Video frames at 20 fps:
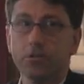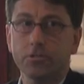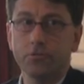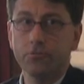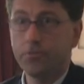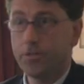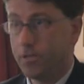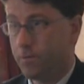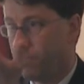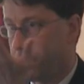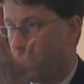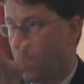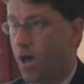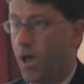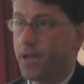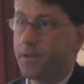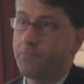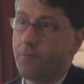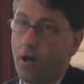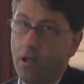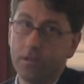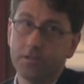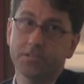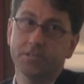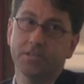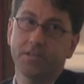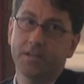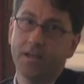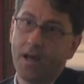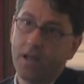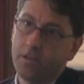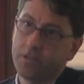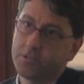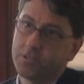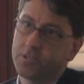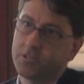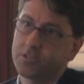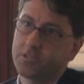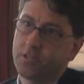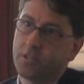to the applied policy
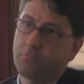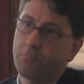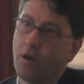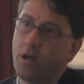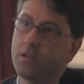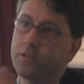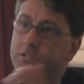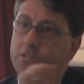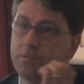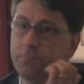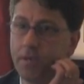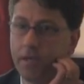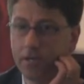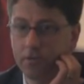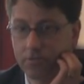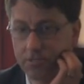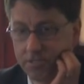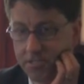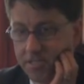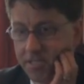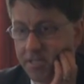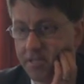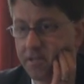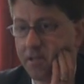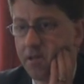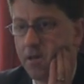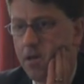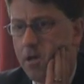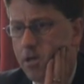analysis that policymakers need.